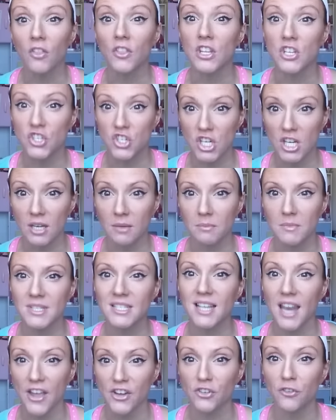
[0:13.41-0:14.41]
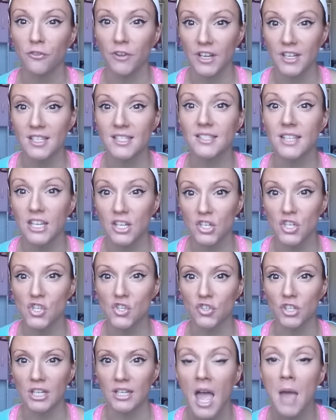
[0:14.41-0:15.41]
on the gym / fitness industry.